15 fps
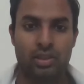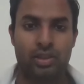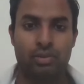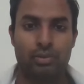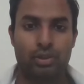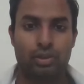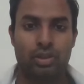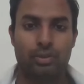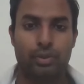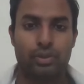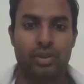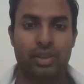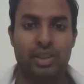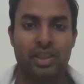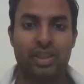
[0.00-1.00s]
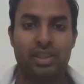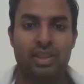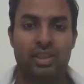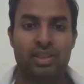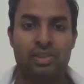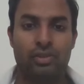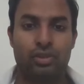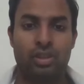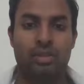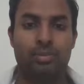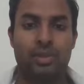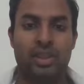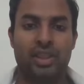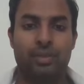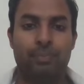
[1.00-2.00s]
The country we'll talk about today is
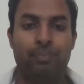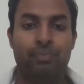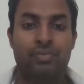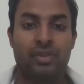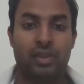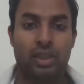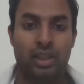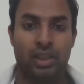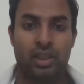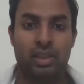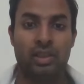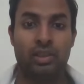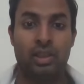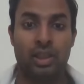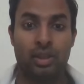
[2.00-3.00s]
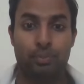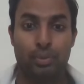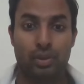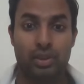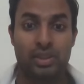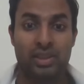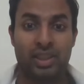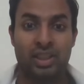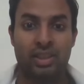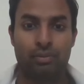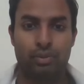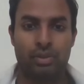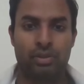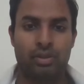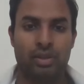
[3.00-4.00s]
Germany and their
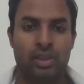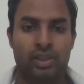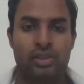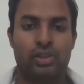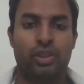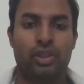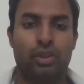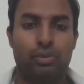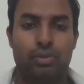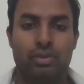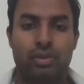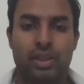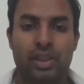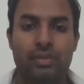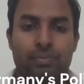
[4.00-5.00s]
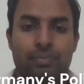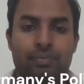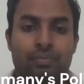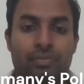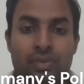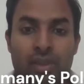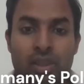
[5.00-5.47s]
policy with regards to Ukraine,